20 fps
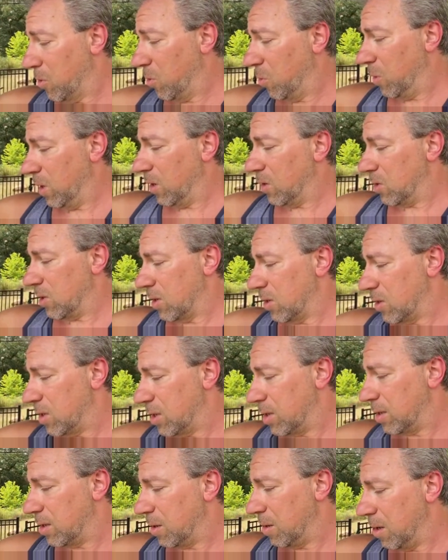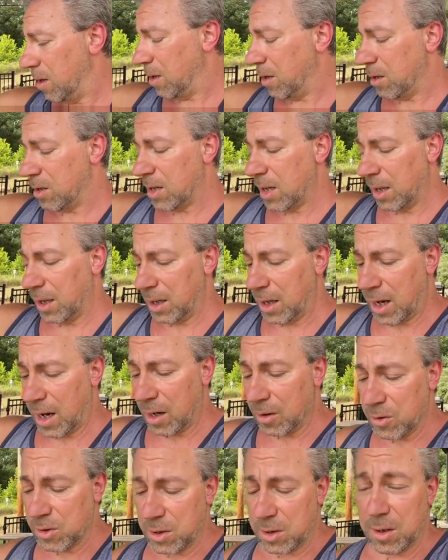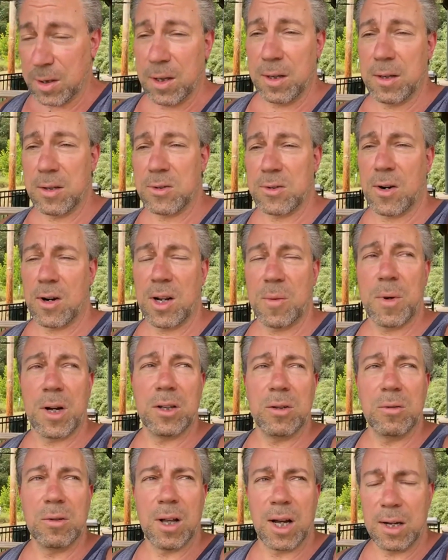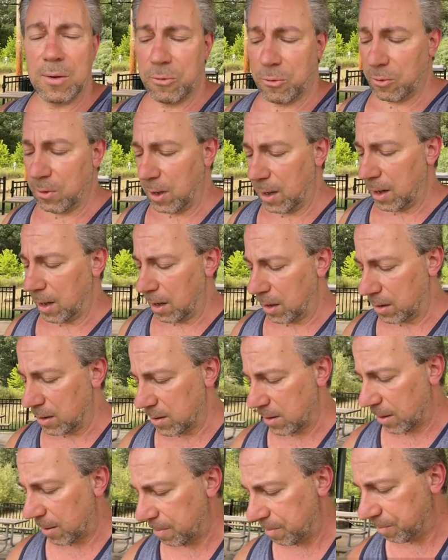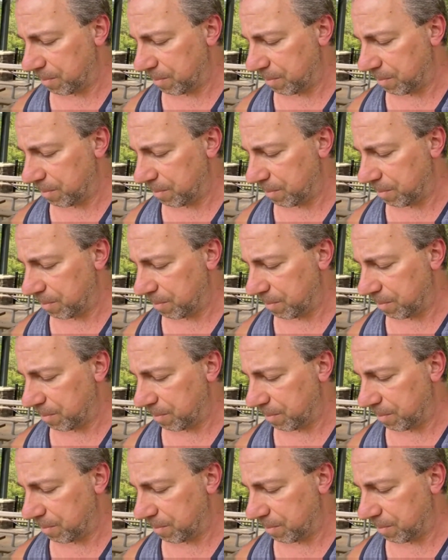over 2 weeks since selling the house and starting my new life, and I